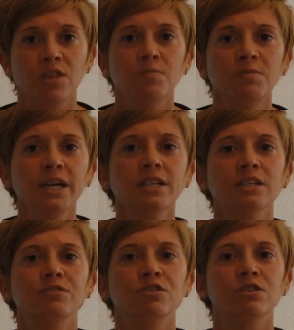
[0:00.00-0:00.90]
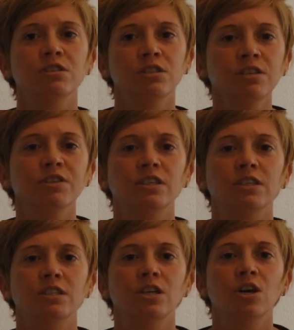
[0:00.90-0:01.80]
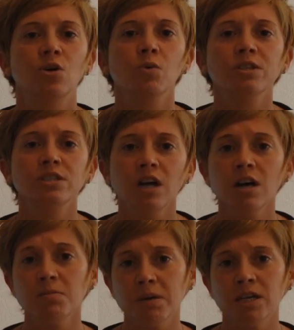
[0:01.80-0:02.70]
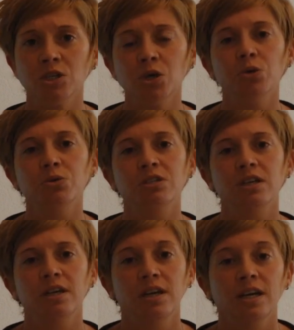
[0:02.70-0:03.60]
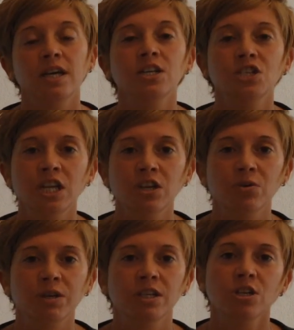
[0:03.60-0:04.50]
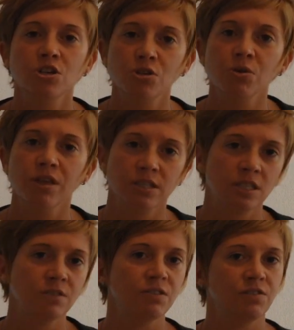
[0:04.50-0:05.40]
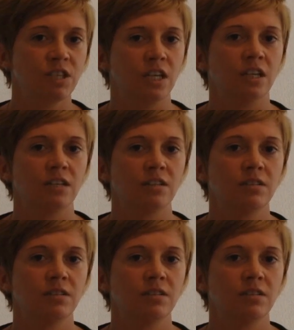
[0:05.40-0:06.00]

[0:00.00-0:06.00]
The updated first certificate will start being used in January 2015.